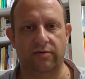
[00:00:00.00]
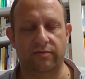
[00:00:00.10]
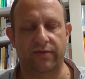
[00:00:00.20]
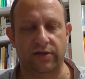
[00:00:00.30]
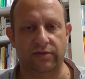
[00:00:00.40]

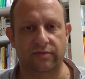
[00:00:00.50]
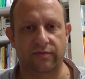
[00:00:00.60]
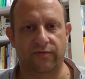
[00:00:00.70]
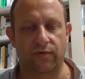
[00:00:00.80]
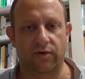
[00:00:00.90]
fiction
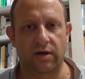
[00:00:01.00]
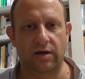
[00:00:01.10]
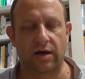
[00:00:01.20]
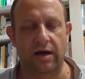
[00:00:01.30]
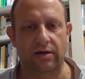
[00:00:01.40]
for
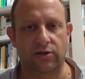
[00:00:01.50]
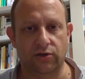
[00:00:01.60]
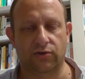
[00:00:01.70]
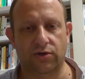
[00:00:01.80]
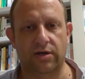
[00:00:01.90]

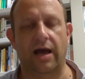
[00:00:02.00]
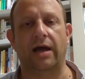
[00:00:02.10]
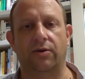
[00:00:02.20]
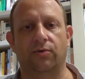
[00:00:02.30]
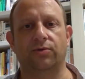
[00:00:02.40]
children,
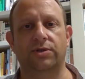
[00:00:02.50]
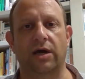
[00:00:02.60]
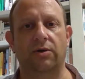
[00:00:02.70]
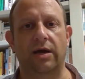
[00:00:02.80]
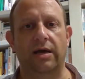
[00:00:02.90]
and
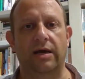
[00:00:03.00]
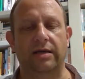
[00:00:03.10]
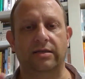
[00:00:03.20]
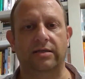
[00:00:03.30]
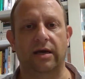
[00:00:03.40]
also
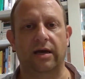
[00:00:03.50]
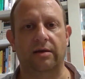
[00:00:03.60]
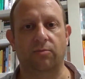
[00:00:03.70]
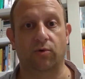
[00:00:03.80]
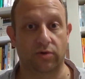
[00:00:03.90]
his
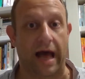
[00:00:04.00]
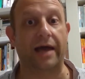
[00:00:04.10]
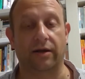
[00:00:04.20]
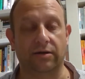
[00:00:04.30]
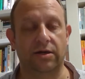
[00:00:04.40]
more
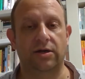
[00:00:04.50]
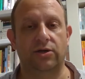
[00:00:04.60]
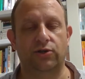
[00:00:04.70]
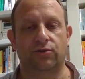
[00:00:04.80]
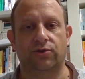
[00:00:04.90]
adult
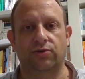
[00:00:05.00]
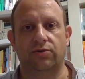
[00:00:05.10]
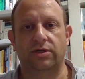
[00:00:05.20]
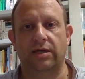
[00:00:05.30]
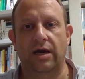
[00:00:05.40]
short
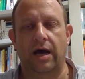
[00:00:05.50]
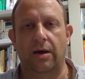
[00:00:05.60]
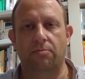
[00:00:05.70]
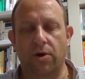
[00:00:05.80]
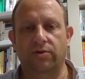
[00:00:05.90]
stories,
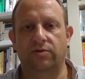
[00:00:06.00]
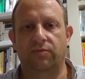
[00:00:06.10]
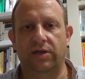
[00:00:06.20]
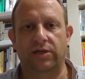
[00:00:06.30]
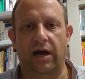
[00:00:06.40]
most of
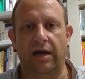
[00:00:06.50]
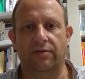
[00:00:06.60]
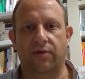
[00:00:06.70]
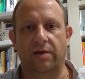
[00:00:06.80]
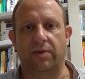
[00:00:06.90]
which I
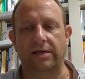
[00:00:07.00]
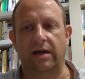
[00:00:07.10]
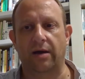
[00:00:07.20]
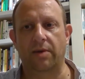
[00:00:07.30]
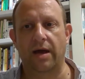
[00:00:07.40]
have read in my
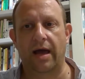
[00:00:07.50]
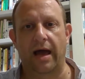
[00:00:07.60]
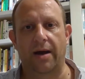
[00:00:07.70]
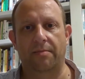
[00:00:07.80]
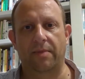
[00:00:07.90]
time.
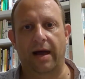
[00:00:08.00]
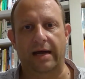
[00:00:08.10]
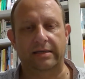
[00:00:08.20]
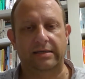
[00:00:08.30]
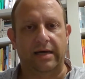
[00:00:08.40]

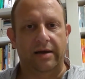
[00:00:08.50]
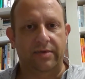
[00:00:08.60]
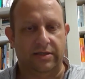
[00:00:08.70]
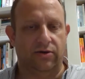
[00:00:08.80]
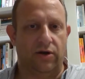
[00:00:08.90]
And
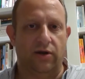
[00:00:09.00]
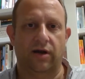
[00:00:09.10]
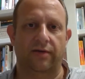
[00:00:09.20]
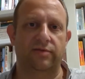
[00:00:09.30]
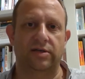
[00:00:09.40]
this got a lot of
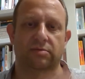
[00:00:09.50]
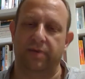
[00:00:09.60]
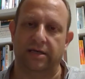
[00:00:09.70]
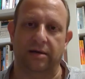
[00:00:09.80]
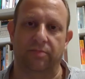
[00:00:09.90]
coverage,
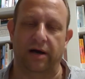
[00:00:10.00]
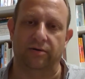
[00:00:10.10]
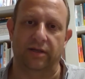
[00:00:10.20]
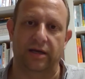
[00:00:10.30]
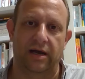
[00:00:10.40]
picked up by
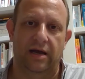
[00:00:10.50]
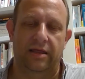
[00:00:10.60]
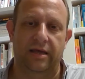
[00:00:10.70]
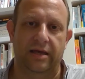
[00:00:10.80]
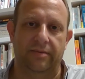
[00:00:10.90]
all
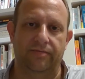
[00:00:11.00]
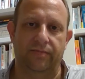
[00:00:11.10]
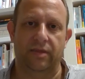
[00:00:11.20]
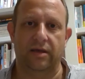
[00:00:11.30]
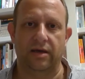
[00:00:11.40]

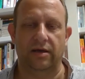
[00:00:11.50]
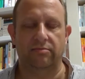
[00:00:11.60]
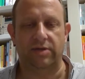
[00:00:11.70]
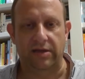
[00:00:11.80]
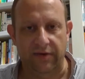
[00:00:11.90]
the
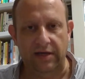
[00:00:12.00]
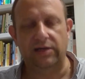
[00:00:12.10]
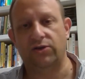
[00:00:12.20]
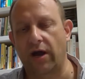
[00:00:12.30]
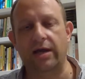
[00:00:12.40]
TV
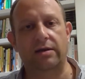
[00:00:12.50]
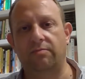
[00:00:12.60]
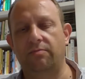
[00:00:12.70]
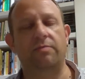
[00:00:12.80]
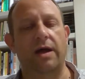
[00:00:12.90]
trade
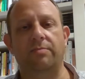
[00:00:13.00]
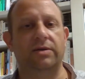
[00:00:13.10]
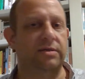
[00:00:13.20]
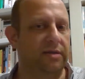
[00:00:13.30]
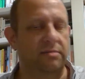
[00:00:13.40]

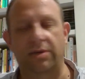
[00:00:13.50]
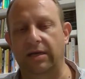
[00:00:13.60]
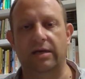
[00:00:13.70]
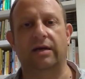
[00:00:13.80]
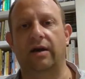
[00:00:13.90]
papers and the
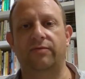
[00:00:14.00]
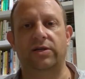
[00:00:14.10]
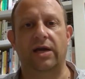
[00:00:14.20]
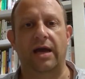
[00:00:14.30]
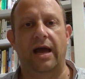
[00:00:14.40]
media
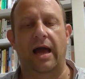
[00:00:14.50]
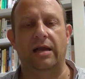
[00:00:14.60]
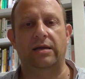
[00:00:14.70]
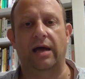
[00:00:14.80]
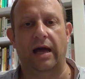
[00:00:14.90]
coverage,
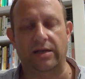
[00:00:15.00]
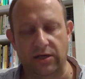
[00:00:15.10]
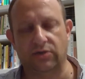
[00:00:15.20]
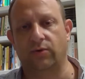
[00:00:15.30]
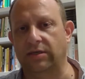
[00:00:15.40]
and I
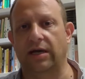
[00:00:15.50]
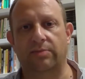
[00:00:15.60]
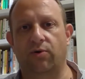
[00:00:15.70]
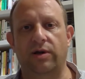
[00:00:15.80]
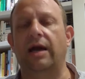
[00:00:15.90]
just always like to
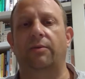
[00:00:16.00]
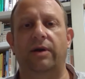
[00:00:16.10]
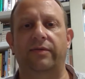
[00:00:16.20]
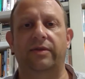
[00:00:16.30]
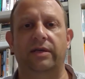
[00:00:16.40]
point out
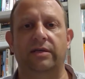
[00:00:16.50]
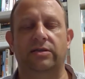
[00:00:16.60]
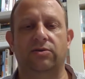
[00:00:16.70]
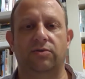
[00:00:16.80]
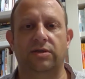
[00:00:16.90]
whenever these
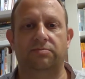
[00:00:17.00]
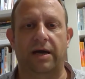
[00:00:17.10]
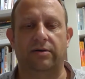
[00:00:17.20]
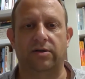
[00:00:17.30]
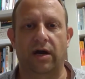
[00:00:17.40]
stories
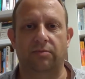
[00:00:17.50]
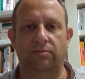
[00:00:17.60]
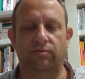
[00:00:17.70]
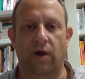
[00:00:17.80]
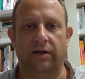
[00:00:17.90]
about
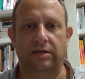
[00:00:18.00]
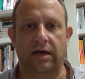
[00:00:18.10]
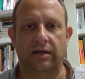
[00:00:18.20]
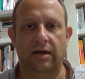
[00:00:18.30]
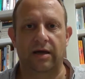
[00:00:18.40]
Roald
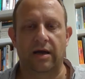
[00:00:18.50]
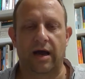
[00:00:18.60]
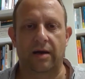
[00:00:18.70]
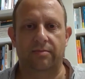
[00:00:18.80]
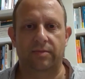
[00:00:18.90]
Dahl
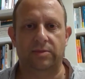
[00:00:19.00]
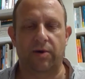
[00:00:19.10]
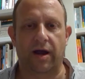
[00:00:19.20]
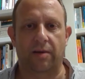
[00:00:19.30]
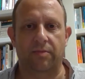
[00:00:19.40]

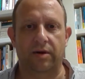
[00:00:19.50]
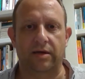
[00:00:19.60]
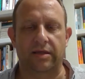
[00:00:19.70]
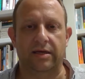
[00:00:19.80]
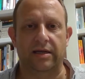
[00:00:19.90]
spring up
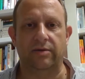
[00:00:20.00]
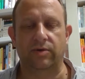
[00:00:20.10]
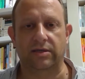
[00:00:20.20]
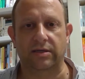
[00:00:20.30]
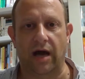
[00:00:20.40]
that he
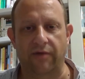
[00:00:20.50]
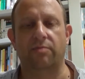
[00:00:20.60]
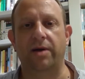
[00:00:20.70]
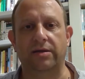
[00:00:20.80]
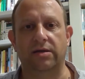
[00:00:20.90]
was an
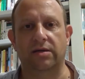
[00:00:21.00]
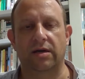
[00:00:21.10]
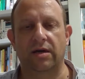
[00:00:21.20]
unrepentant